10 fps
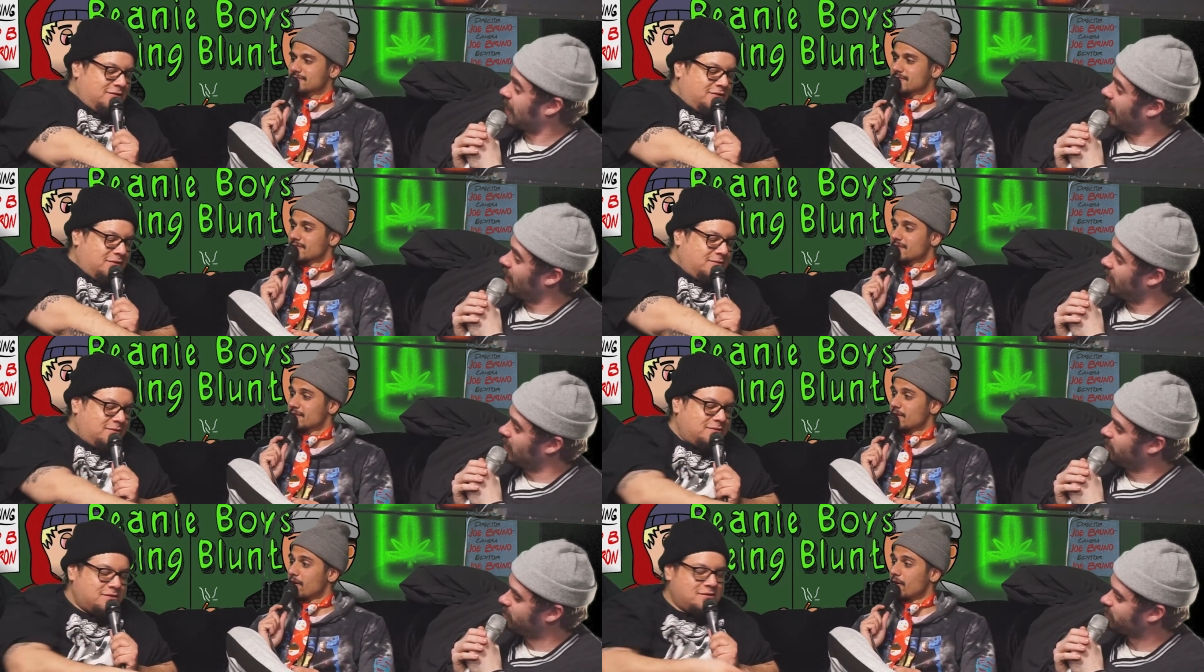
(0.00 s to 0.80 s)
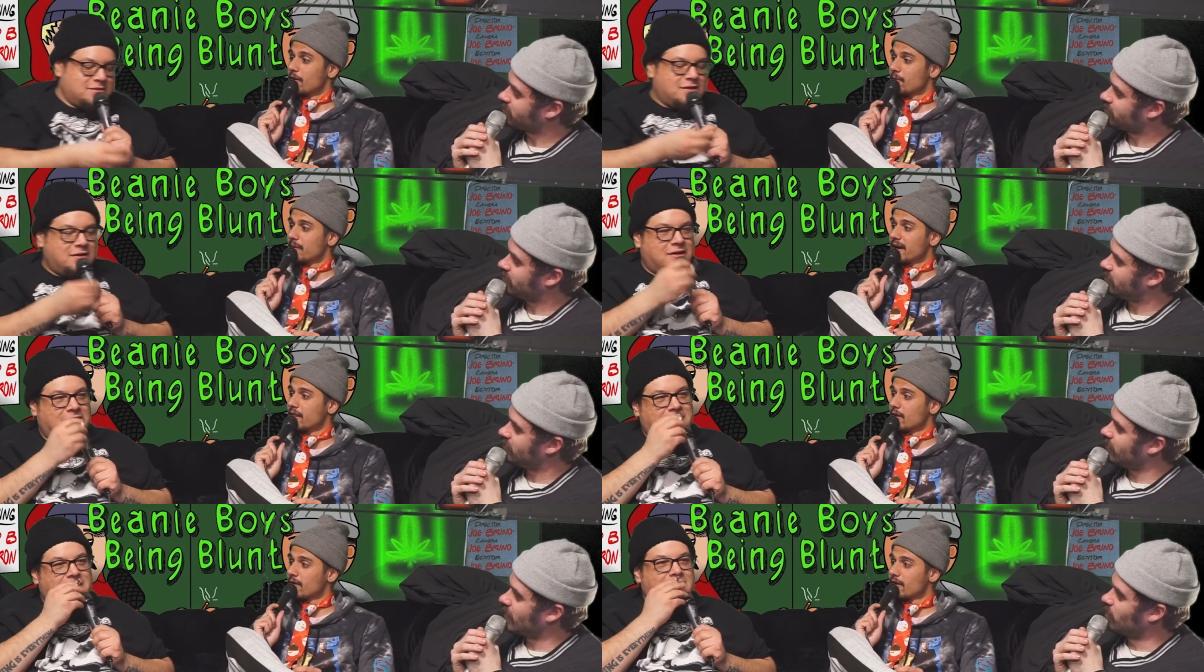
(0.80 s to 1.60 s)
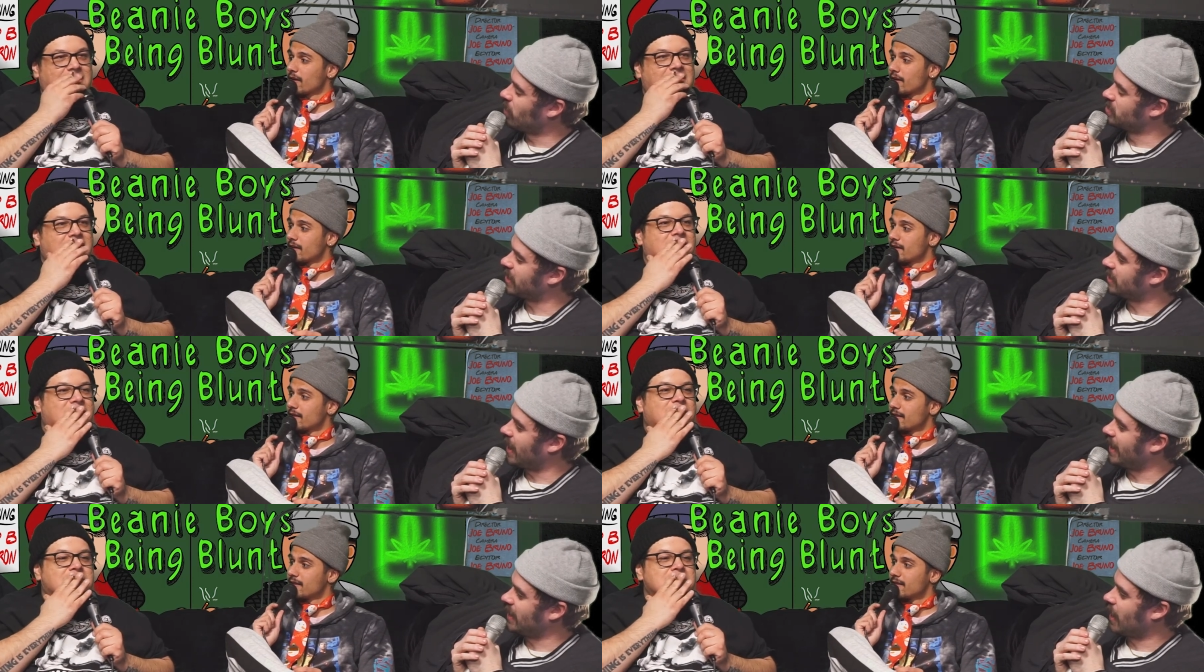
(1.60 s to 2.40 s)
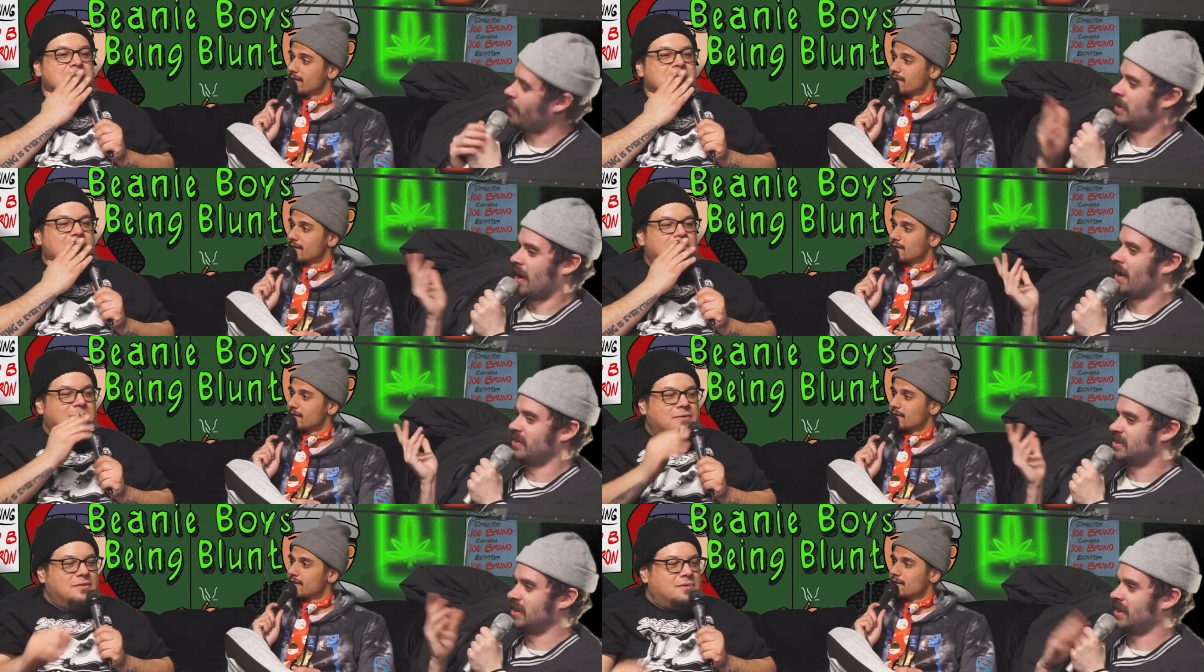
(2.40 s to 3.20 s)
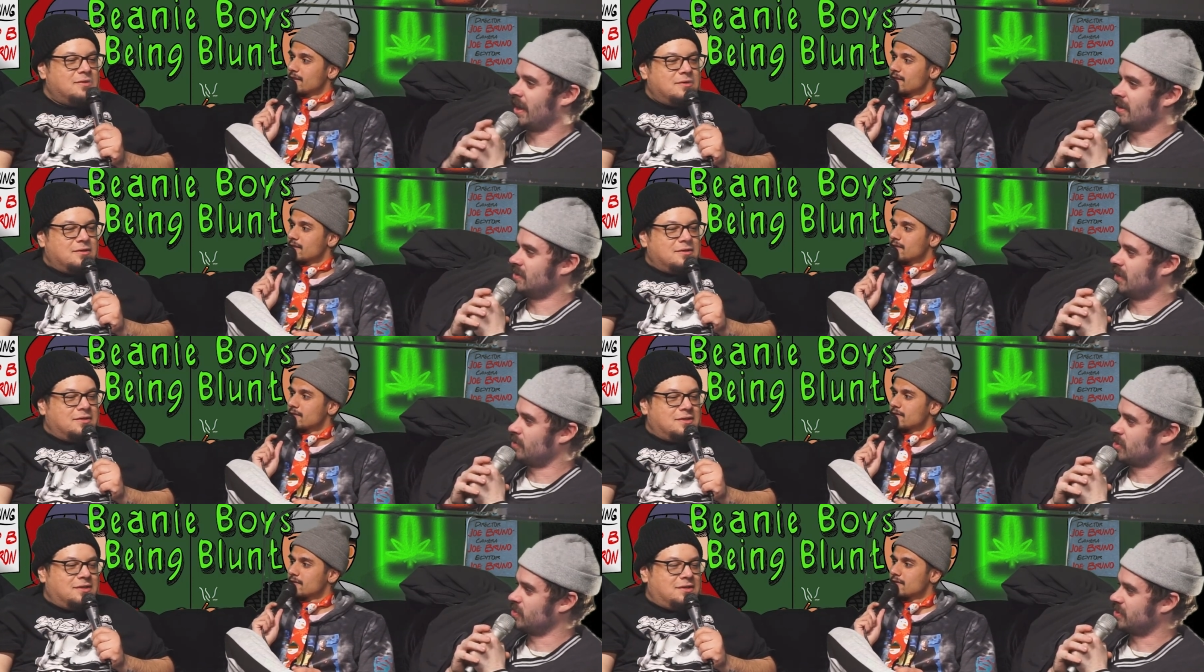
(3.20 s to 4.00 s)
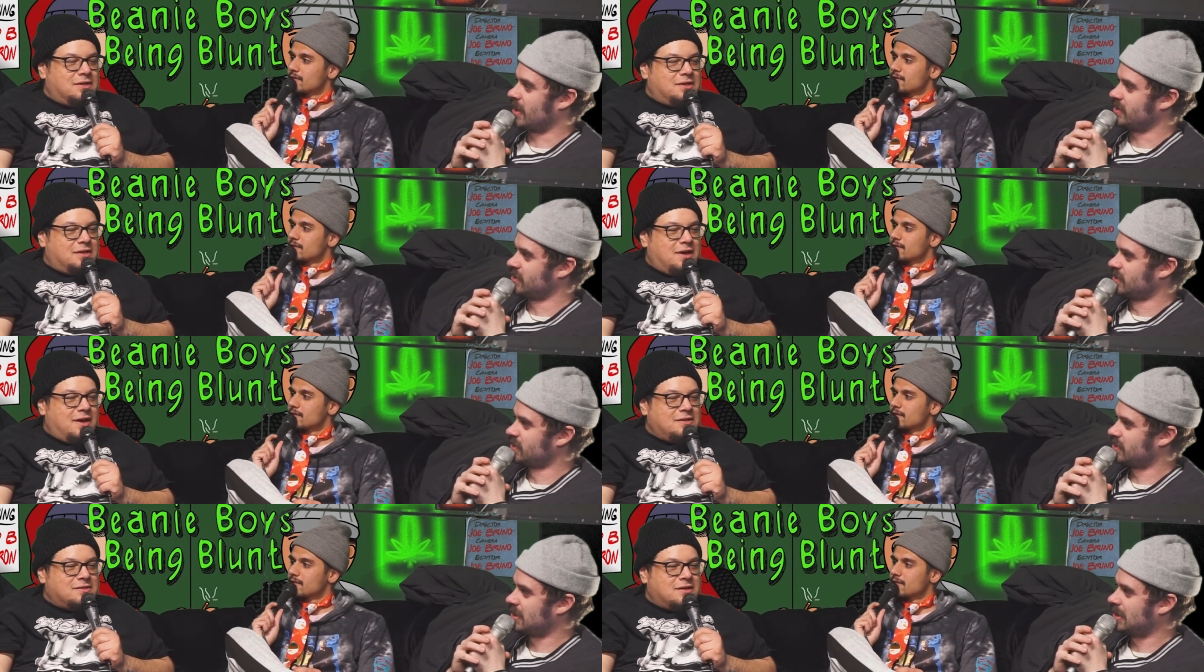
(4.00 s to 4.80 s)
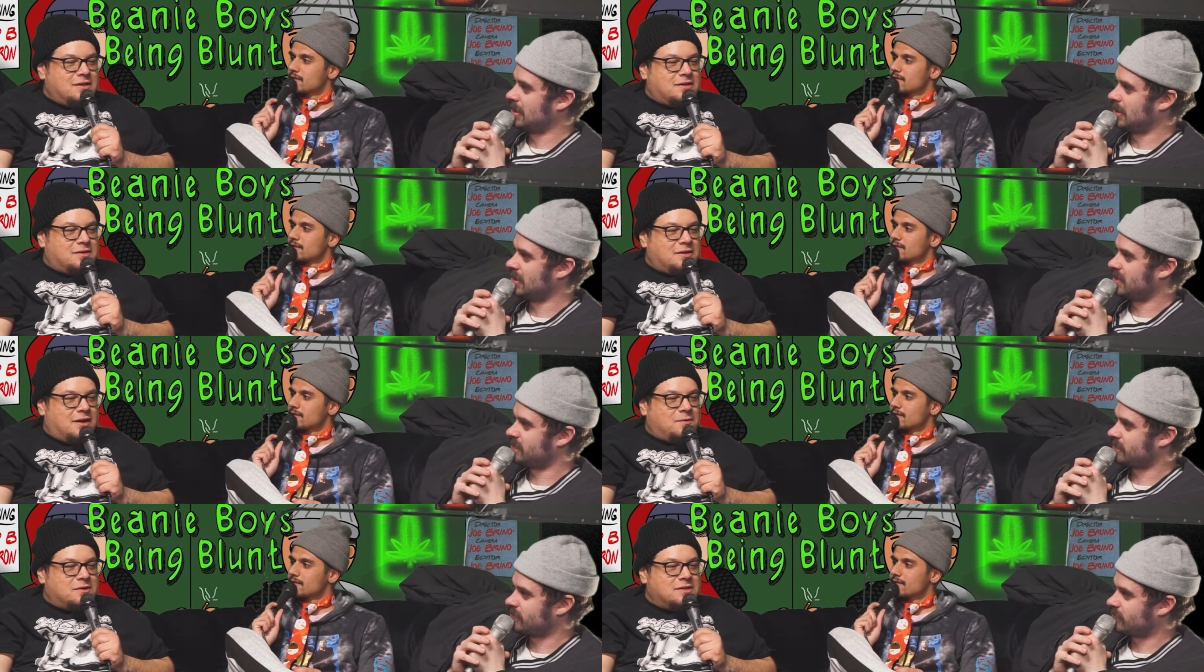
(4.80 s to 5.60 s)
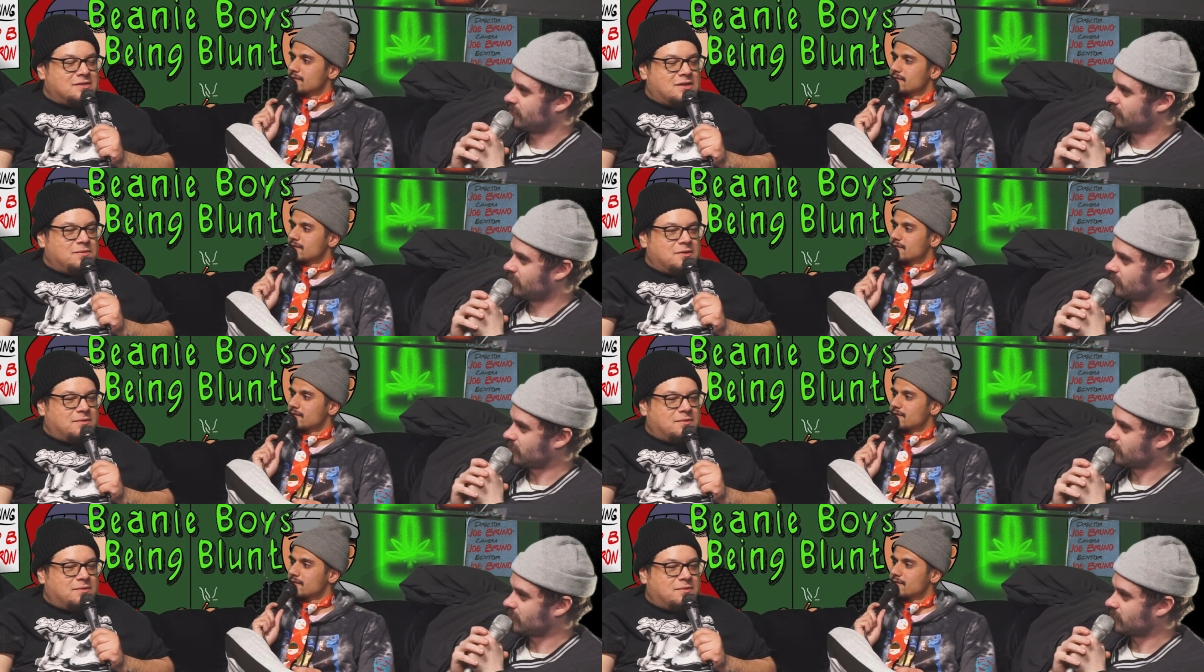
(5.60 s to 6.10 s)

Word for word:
Speaker 1: Damn. Almost. Oh my lord. What was that like? I mean, obviously, like I'm sure it was nuts. Yeah,
Speaker 2: it's like I work in something